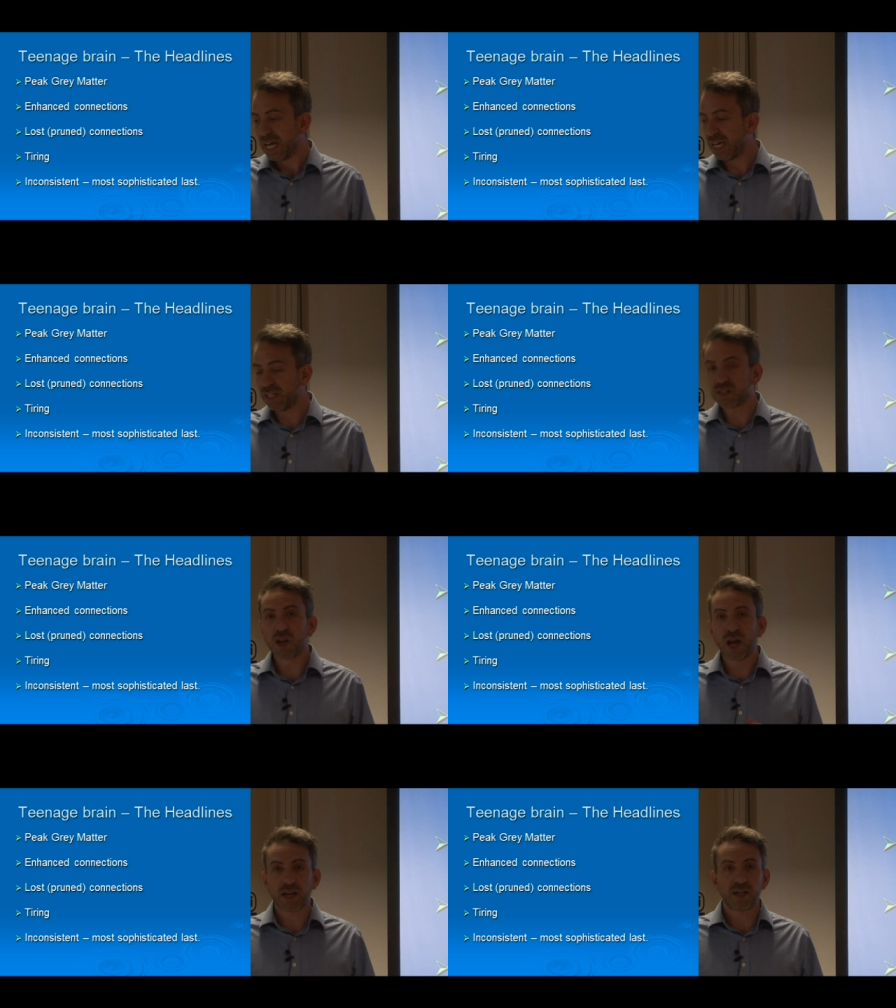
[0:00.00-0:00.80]
It's
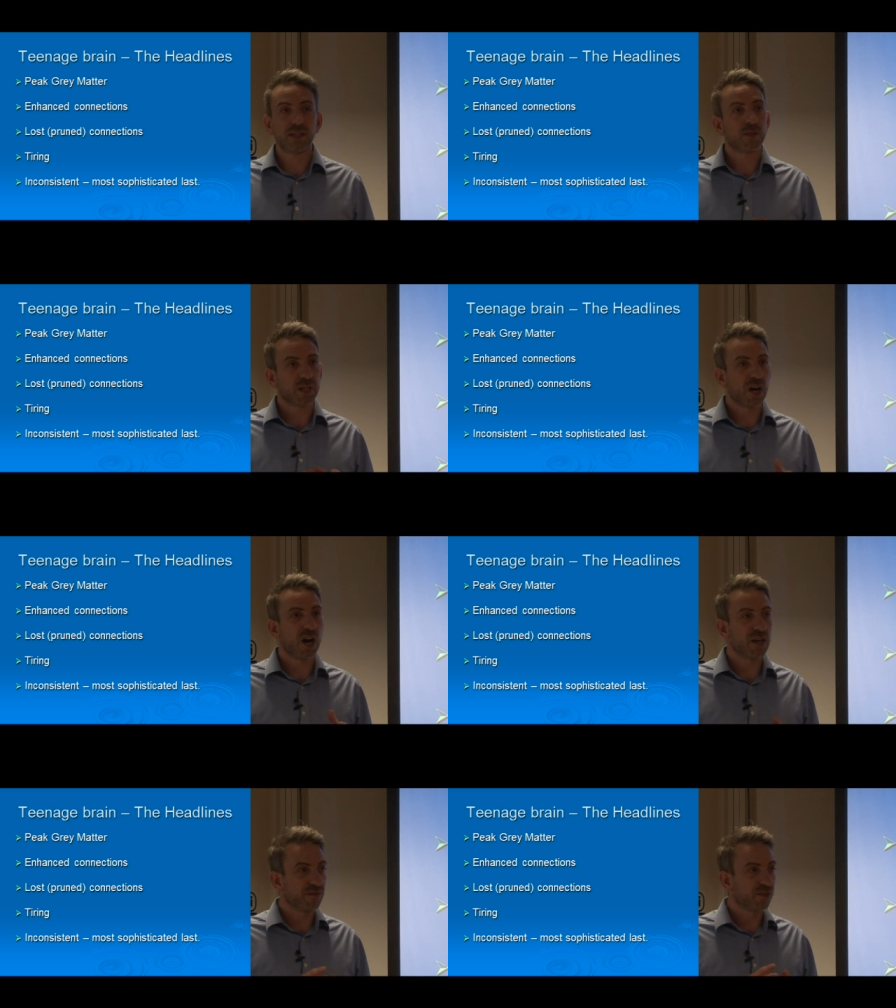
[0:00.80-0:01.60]
likely to be
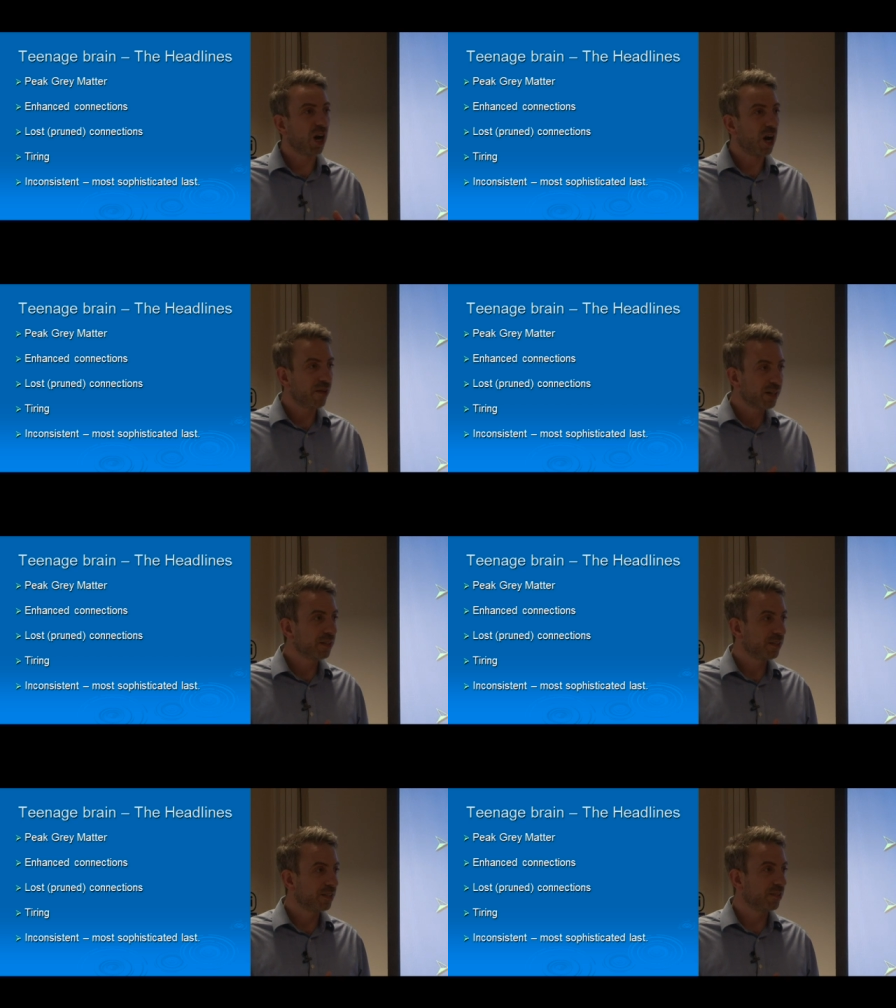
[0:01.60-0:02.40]
kind of tiring
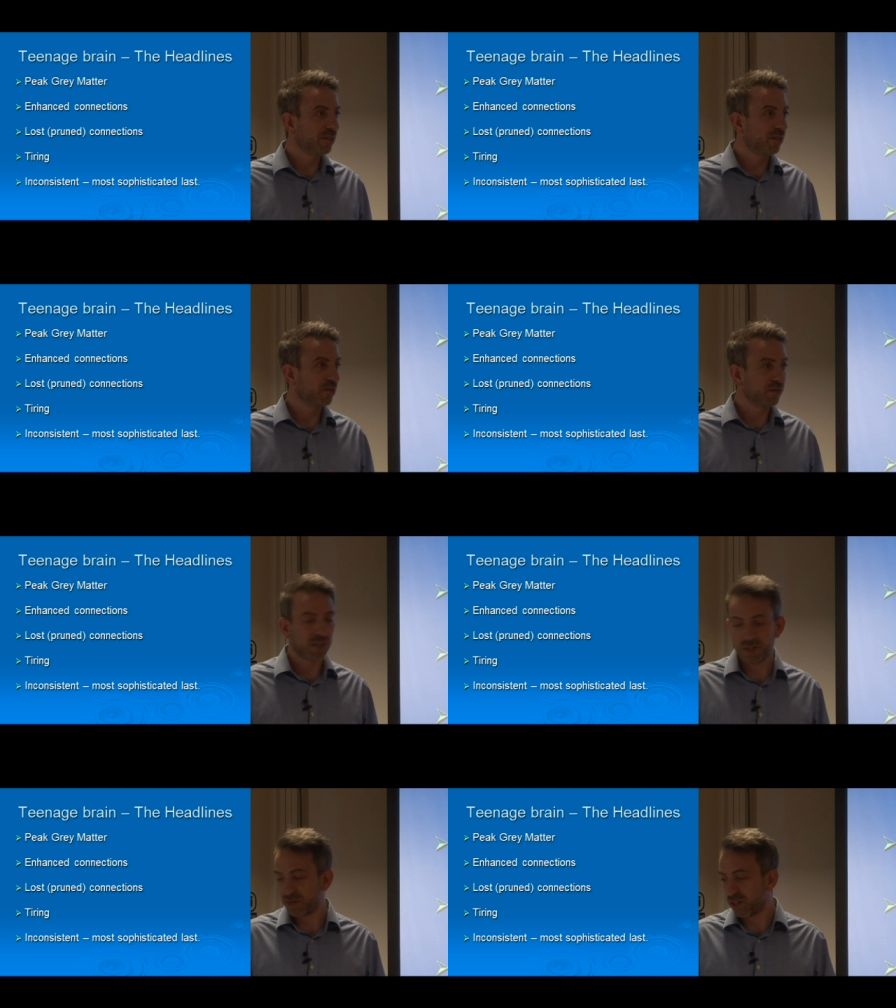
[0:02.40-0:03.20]

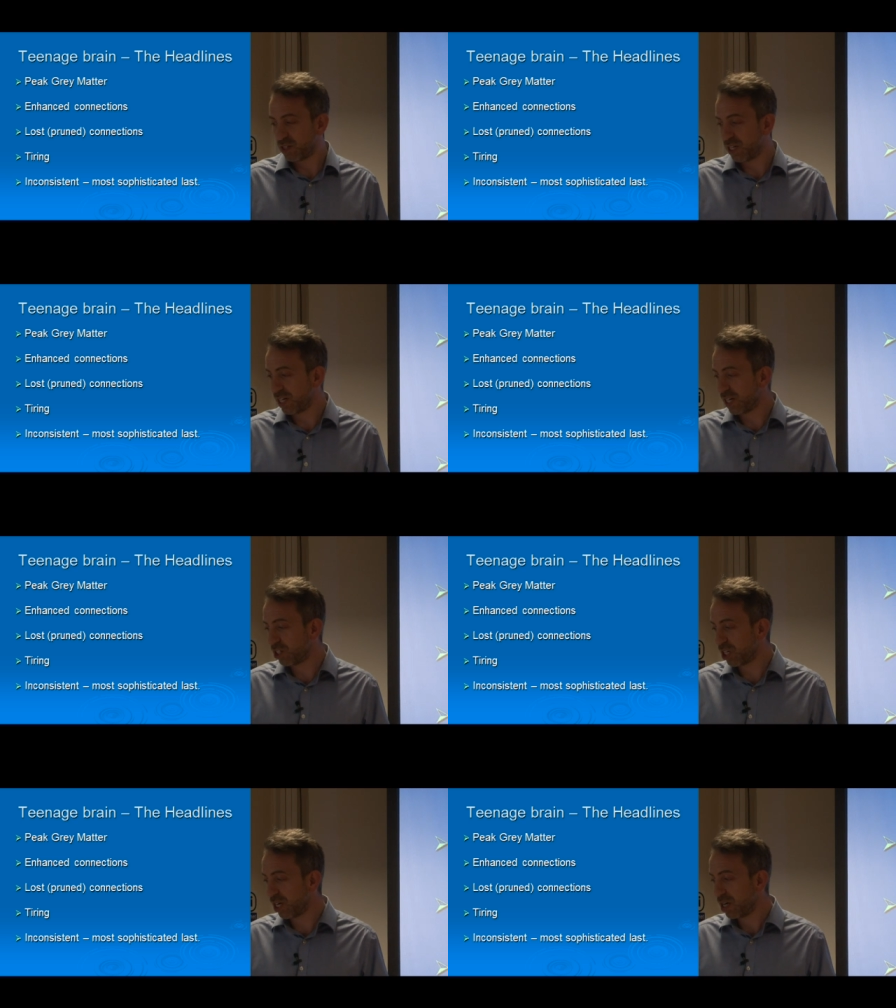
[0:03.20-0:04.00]
for the
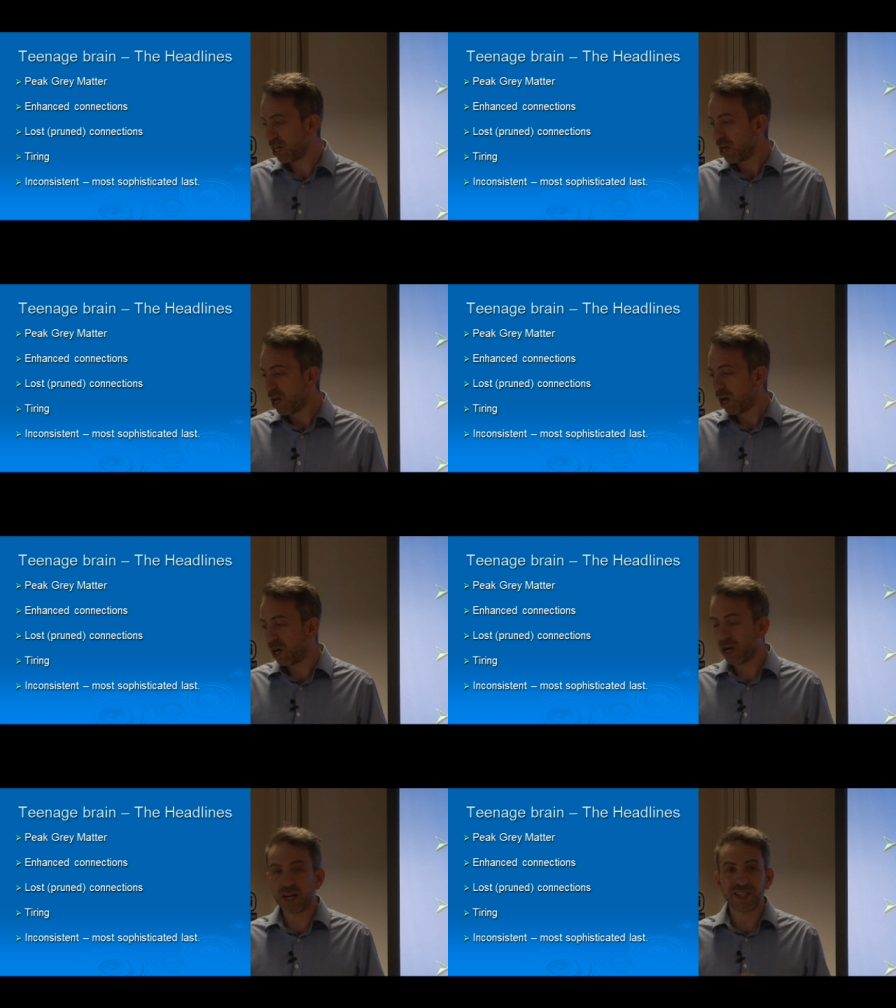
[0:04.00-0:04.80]
teenager,
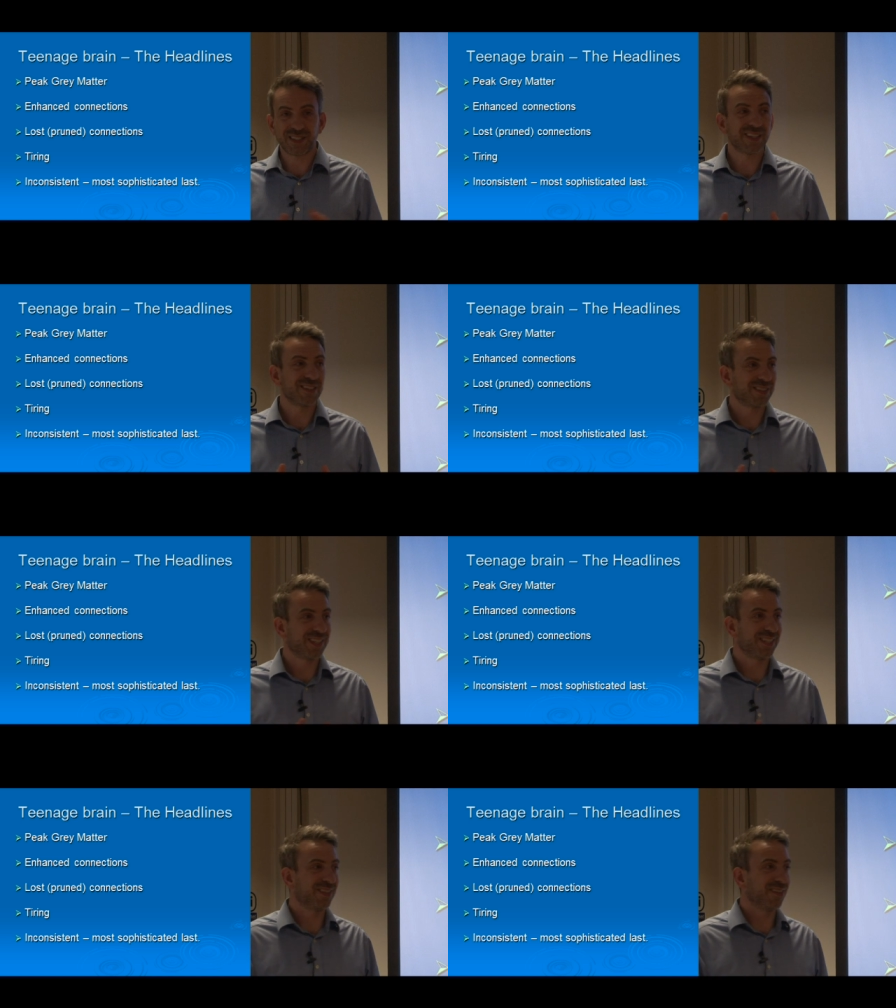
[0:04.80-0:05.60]
and it's
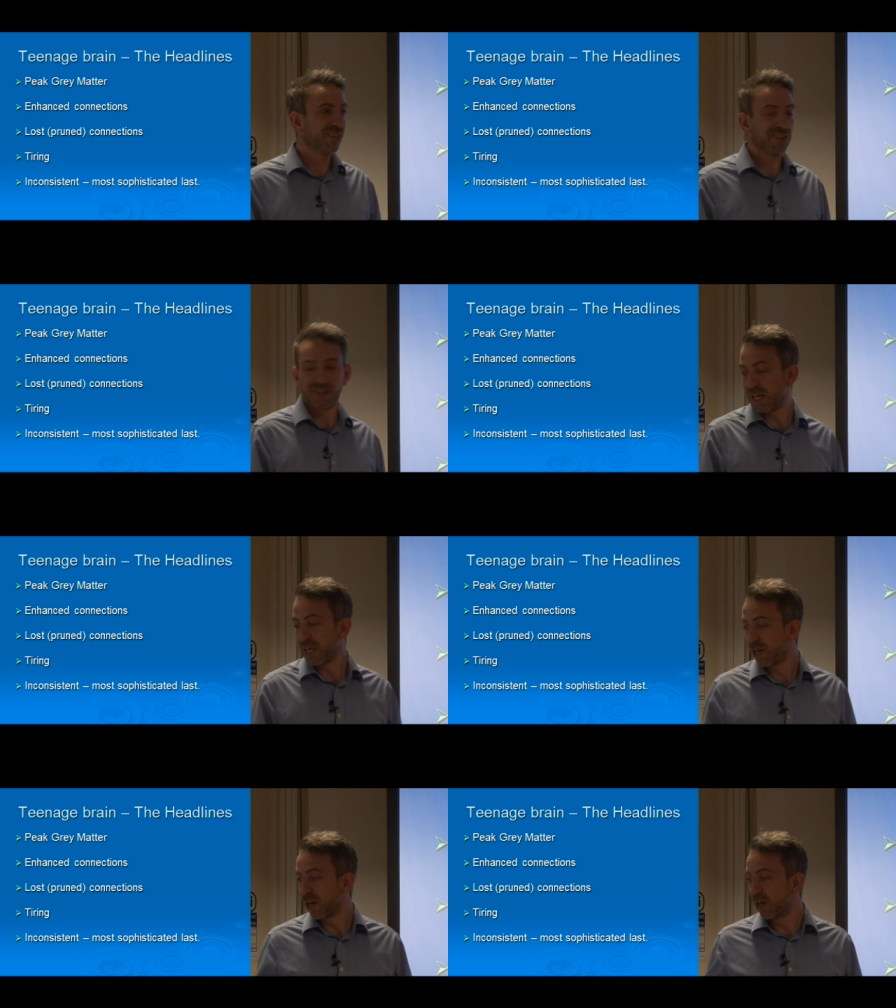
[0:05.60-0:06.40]
inconsistent.
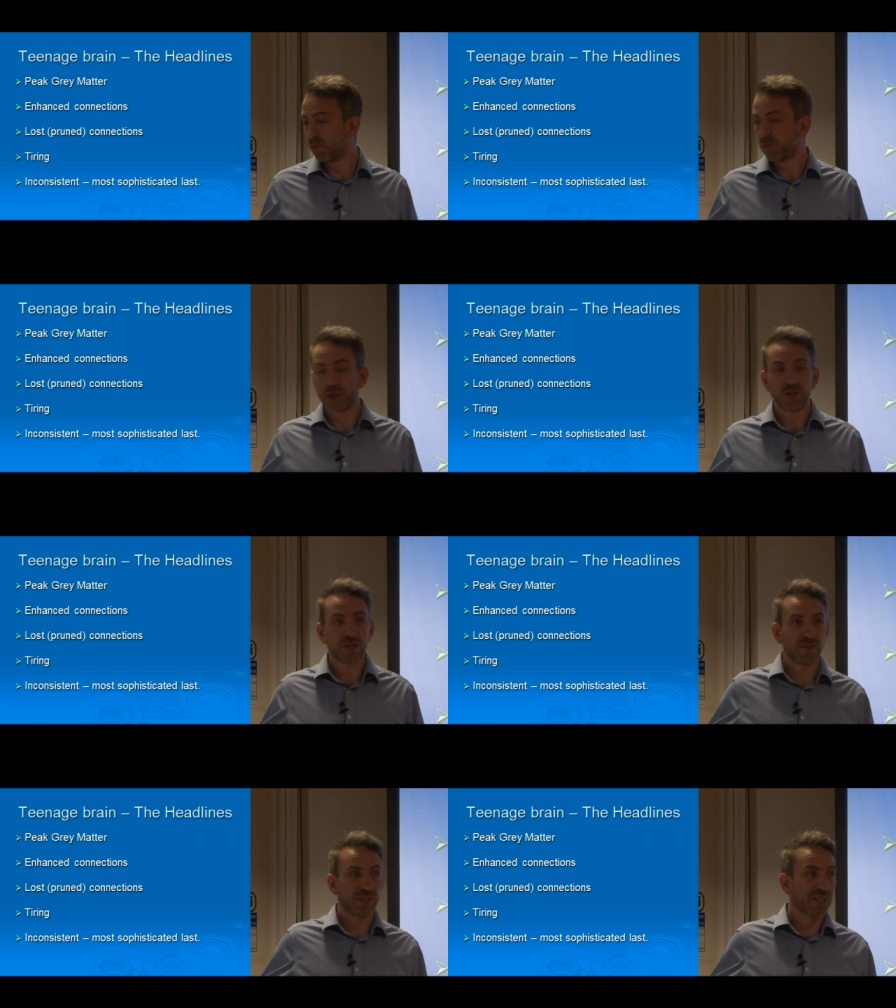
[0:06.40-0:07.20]
The most
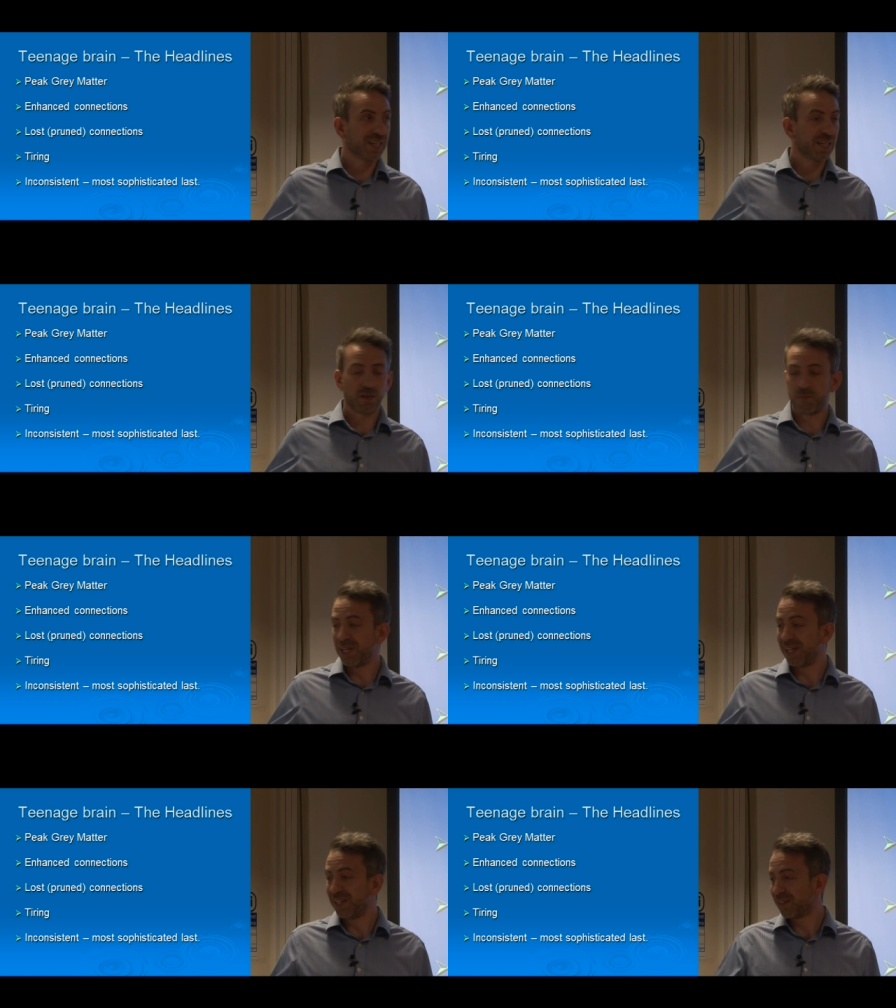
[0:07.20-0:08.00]
sophisticated bit
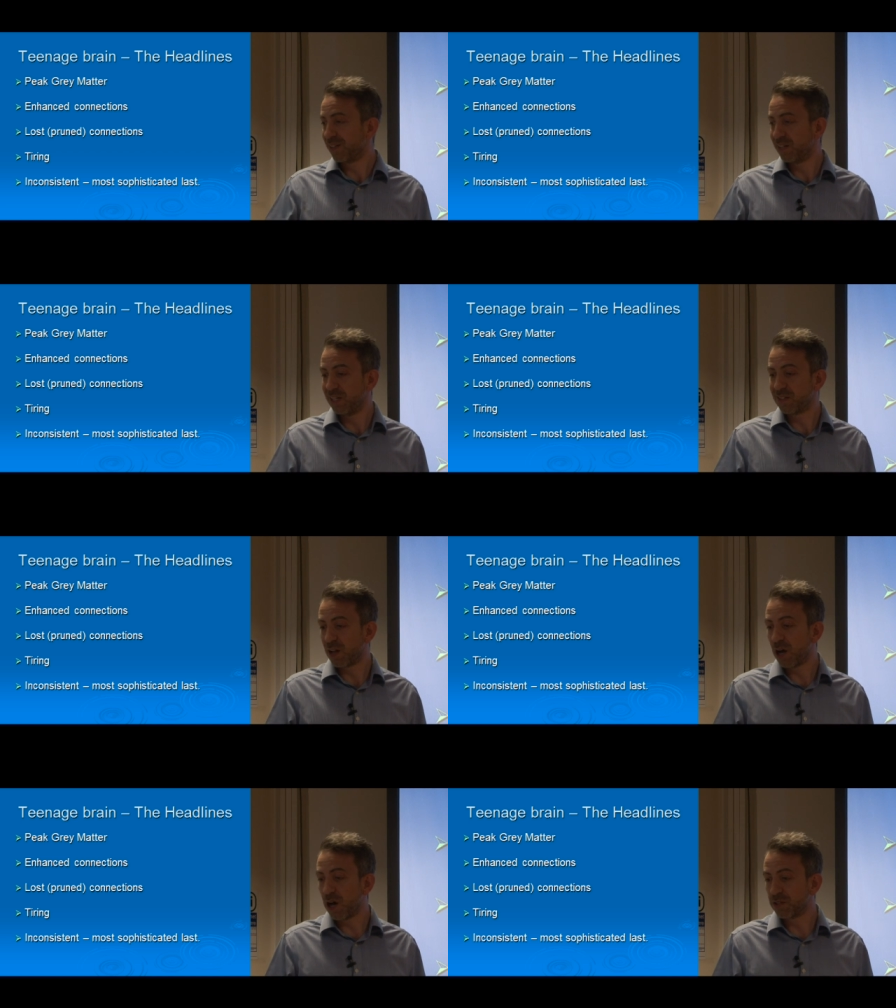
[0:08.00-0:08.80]
is
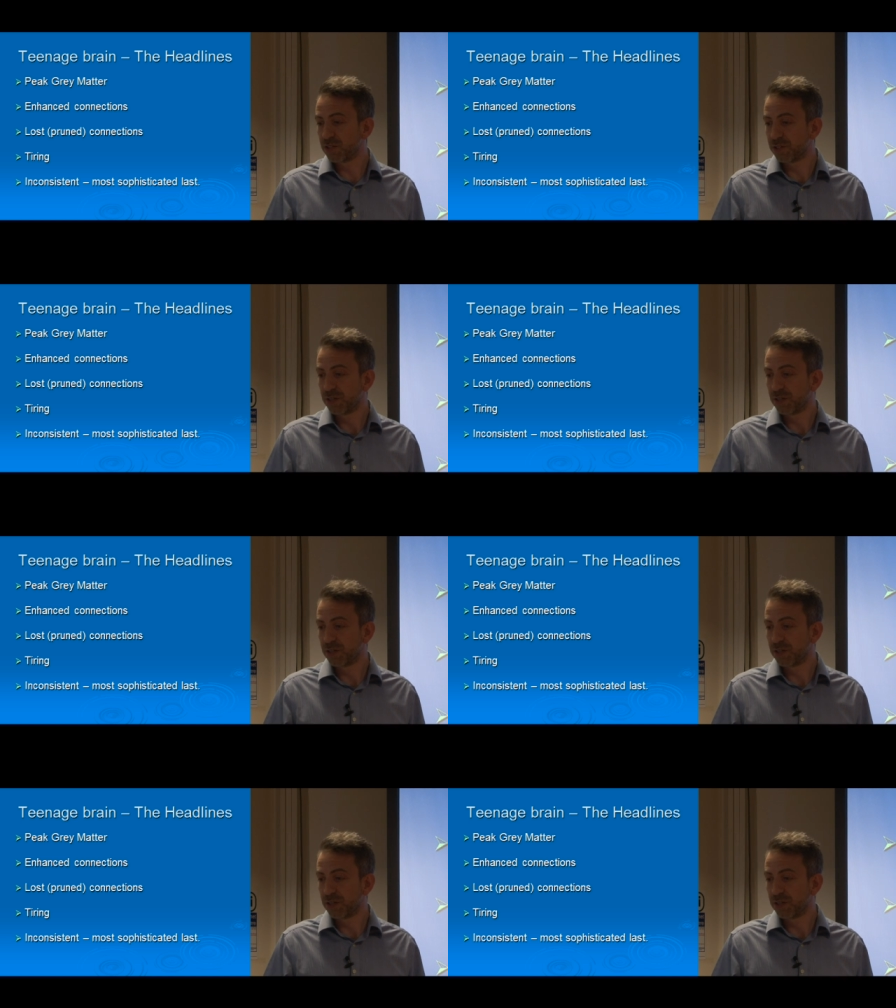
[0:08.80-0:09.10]
last.